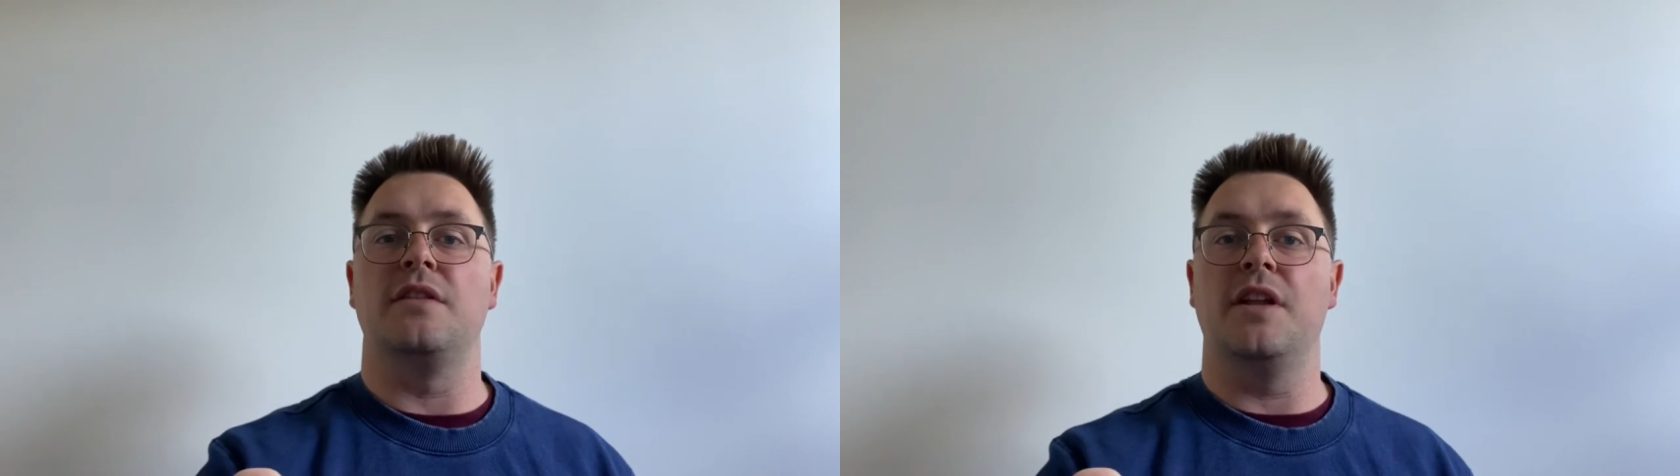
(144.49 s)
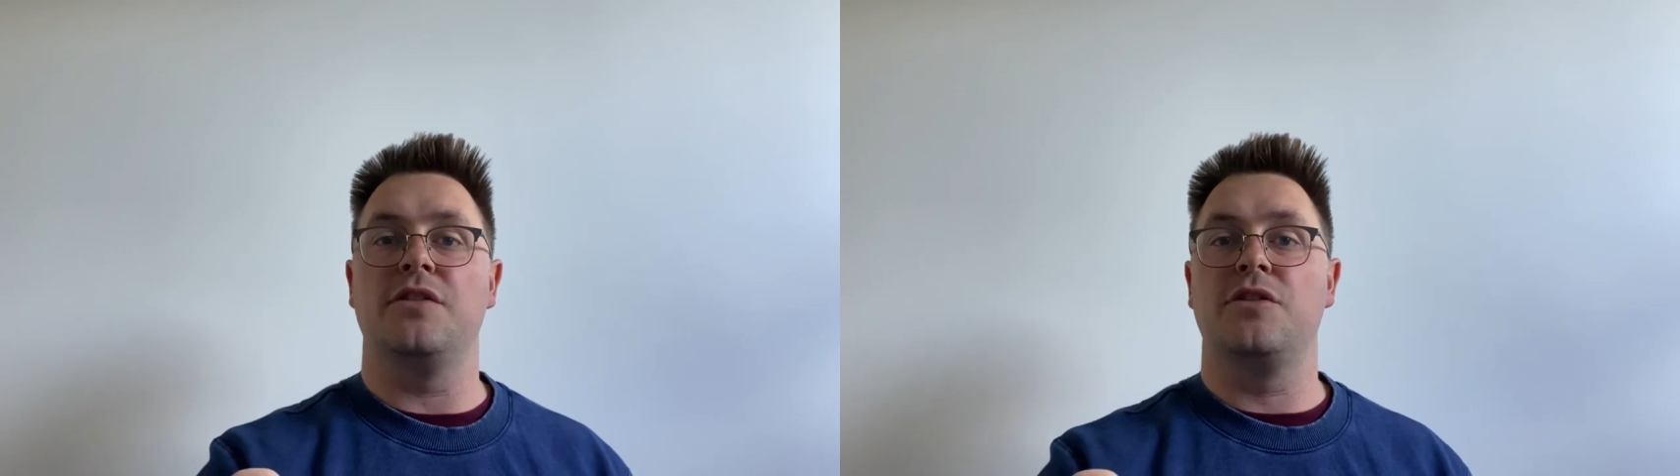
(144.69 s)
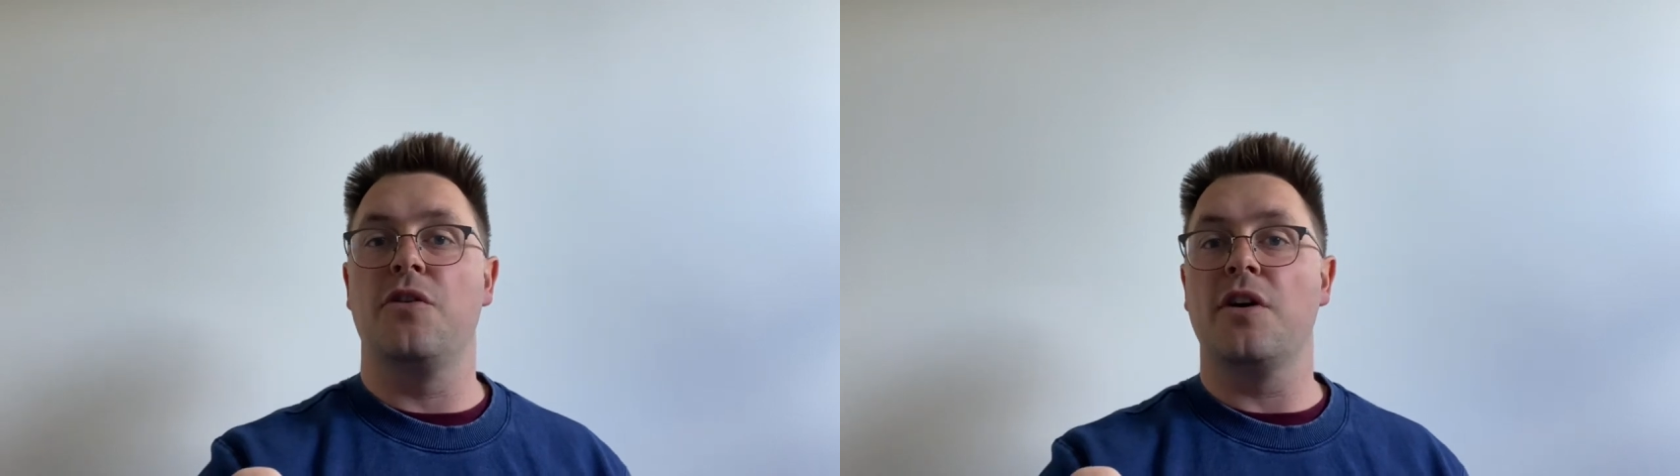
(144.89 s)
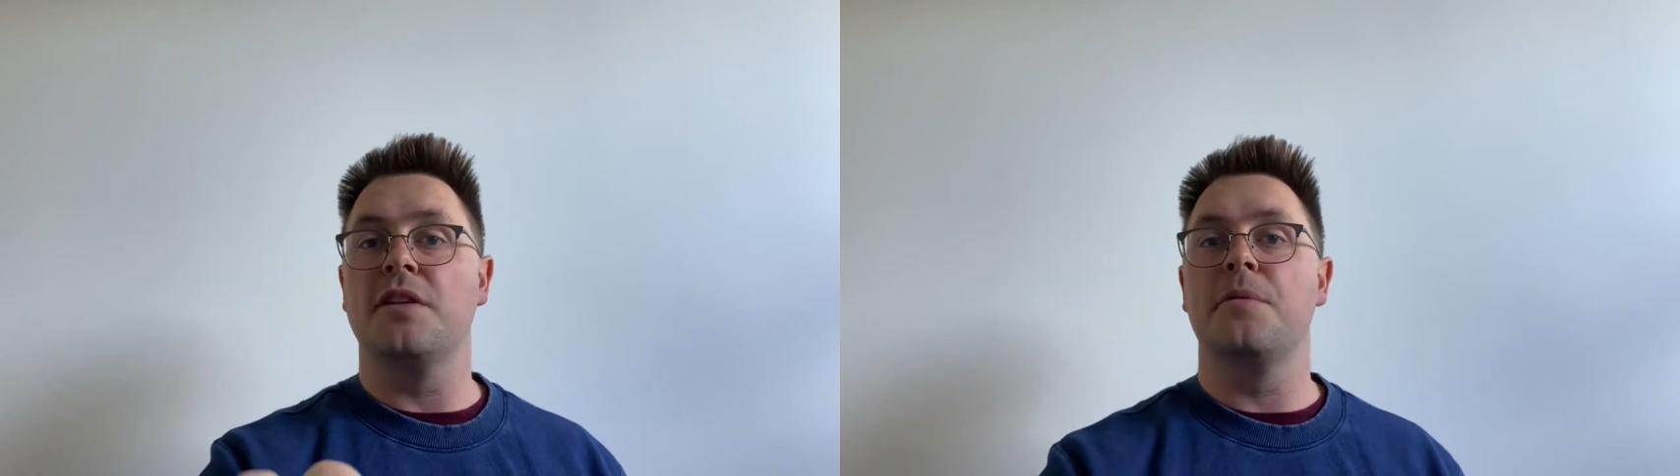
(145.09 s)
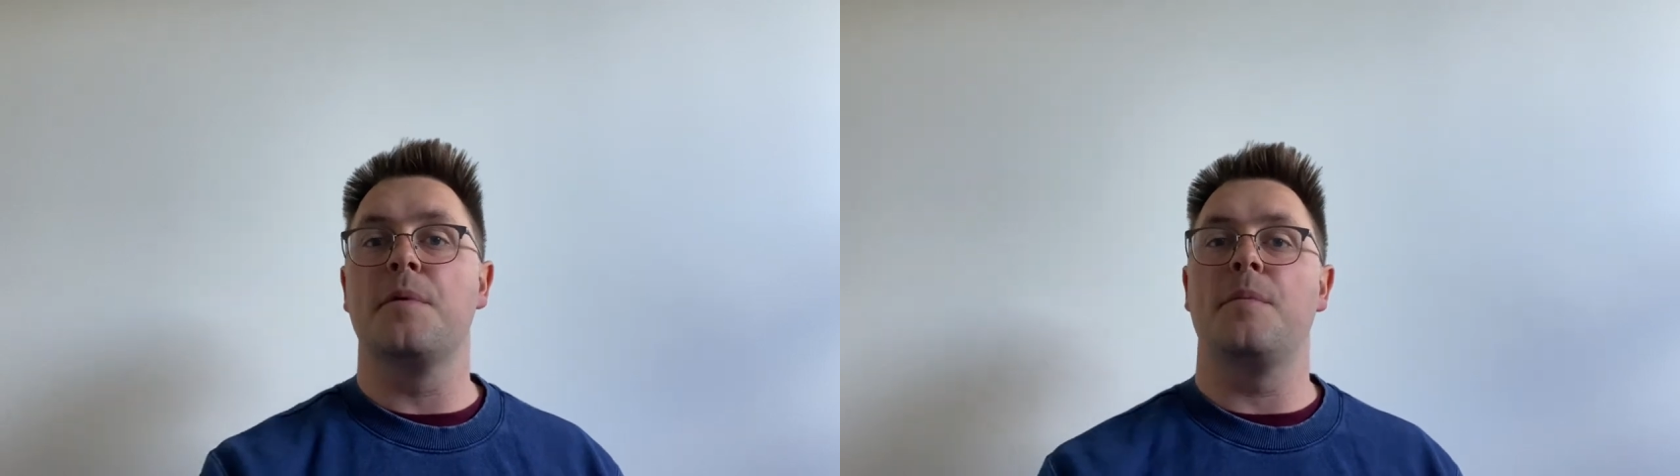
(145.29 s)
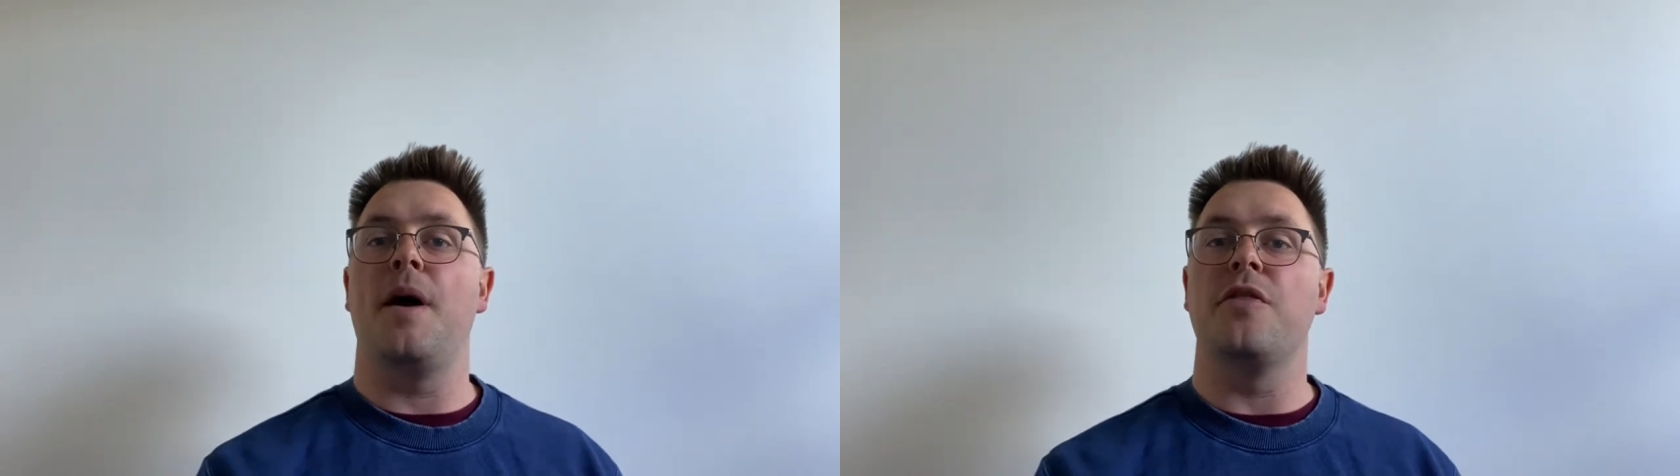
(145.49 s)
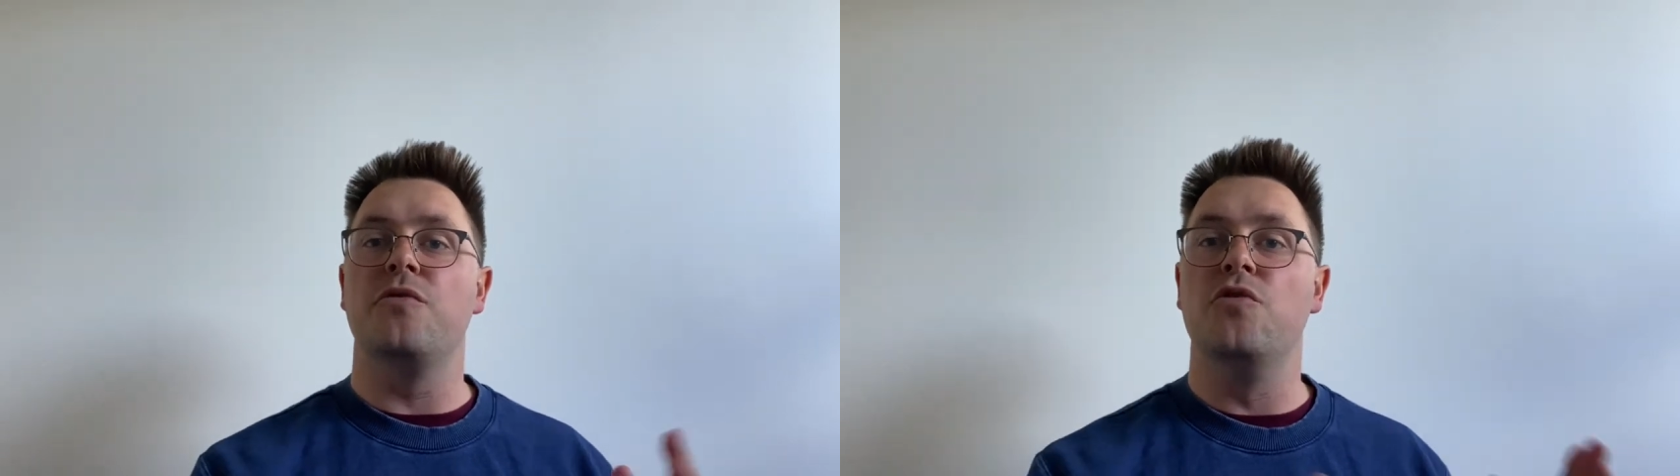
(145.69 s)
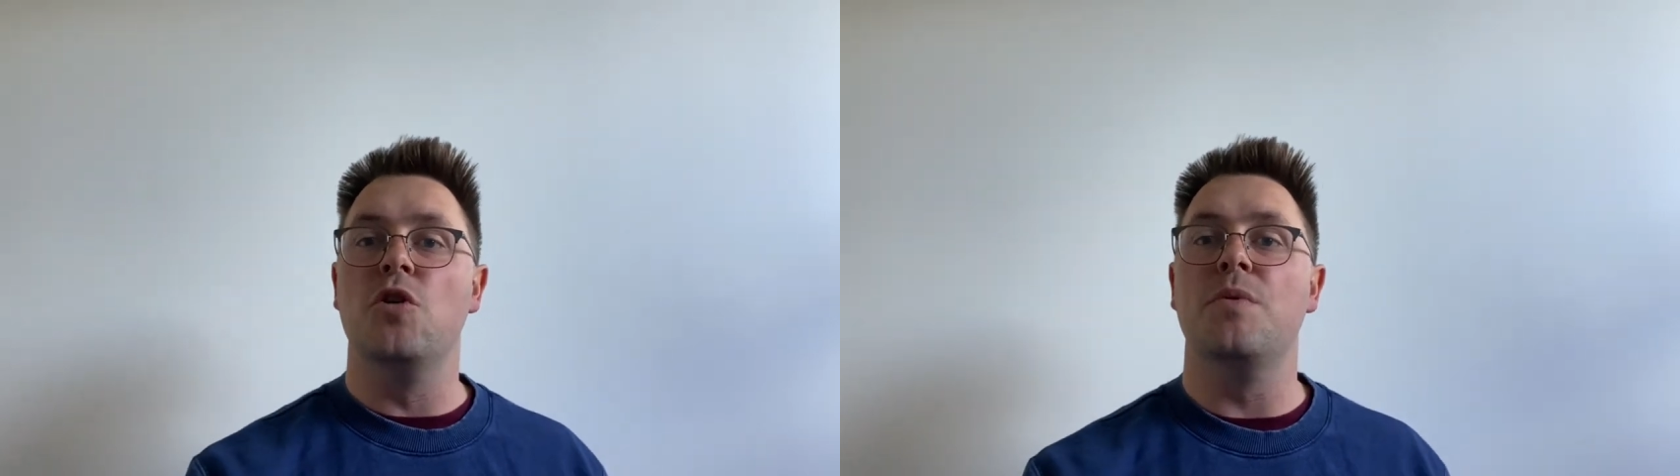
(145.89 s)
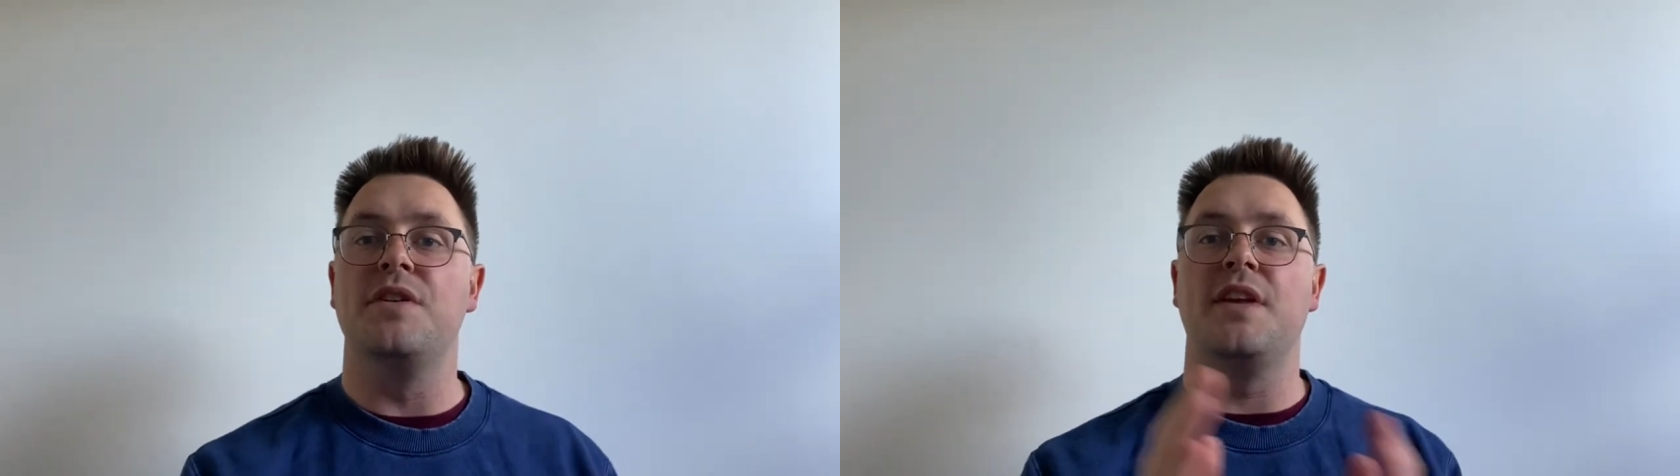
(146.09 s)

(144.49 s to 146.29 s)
let's talk a little bit about the rumored